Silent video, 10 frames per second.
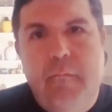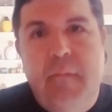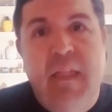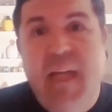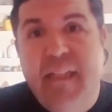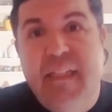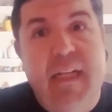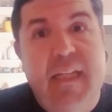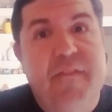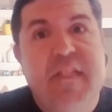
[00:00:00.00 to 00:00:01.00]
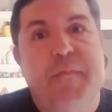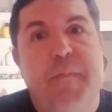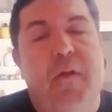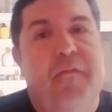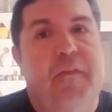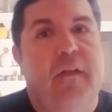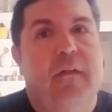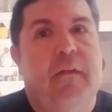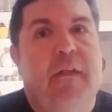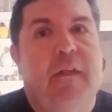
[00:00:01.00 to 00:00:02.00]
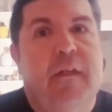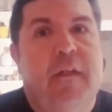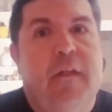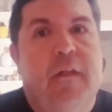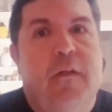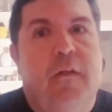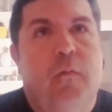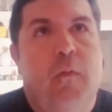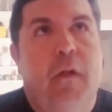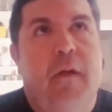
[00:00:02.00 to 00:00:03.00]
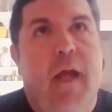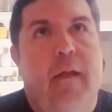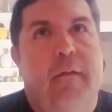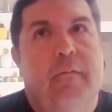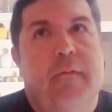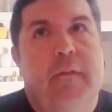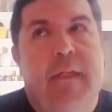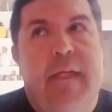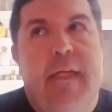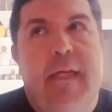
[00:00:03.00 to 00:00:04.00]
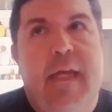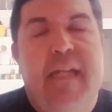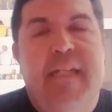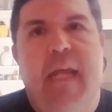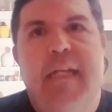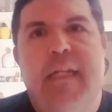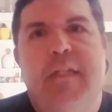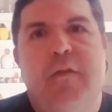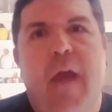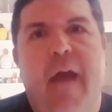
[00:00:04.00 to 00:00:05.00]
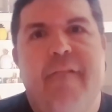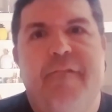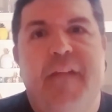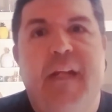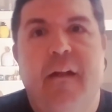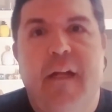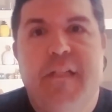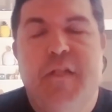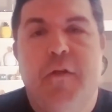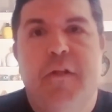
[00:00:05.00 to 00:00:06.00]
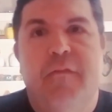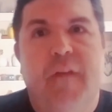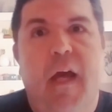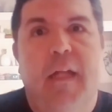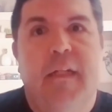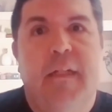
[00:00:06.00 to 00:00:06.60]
God did not give us a spirit of fear. We are not intended to have fear as children of God.